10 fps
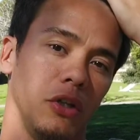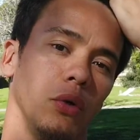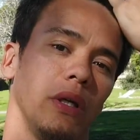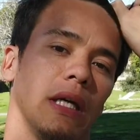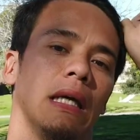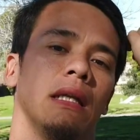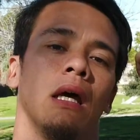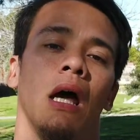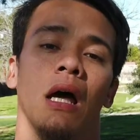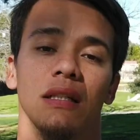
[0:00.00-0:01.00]
You can
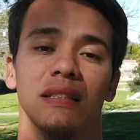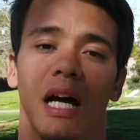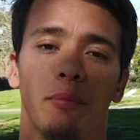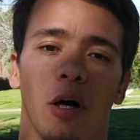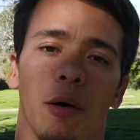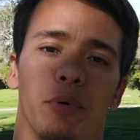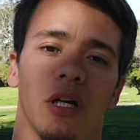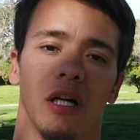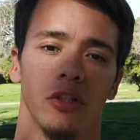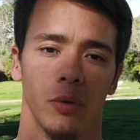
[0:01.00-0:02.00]
double
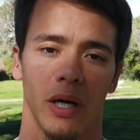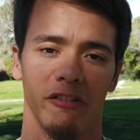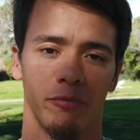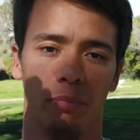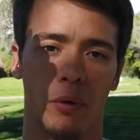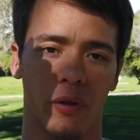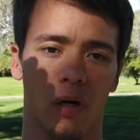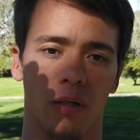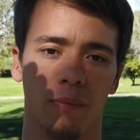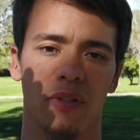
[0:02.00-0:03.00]
uppercut drive both
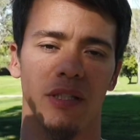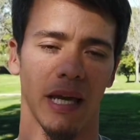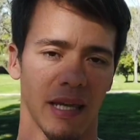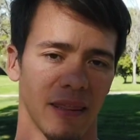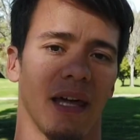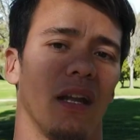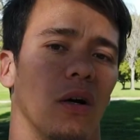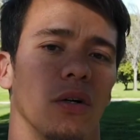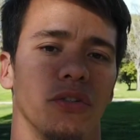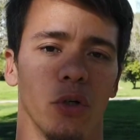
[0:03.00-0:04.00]
arms and that
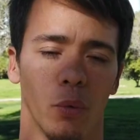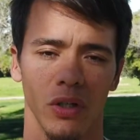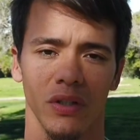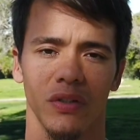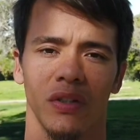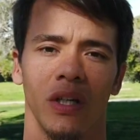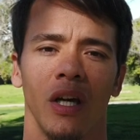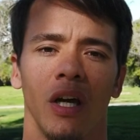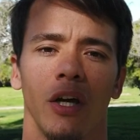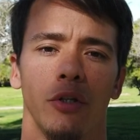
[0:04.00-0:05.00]
also works.
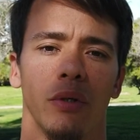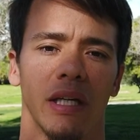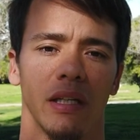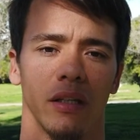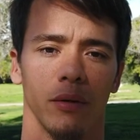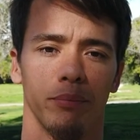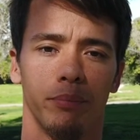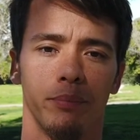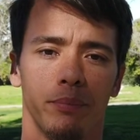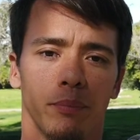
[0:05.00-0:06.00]
You can
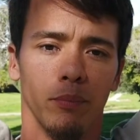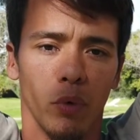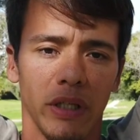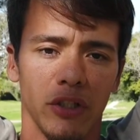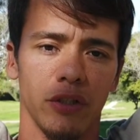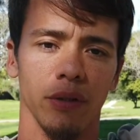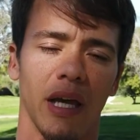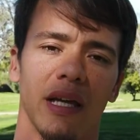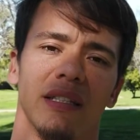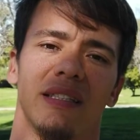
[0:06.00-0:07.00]
reach
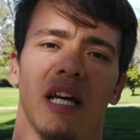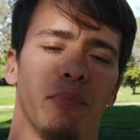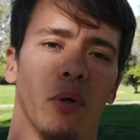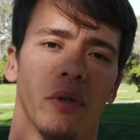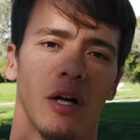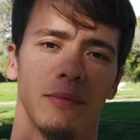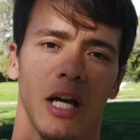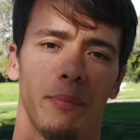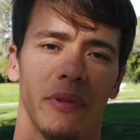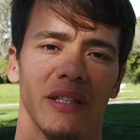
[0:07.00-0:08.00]
and set both arms
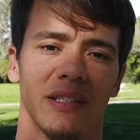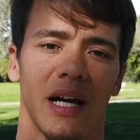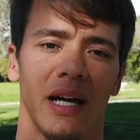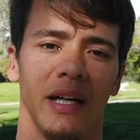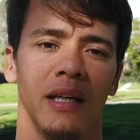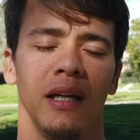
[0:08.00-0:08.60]
up in the sky.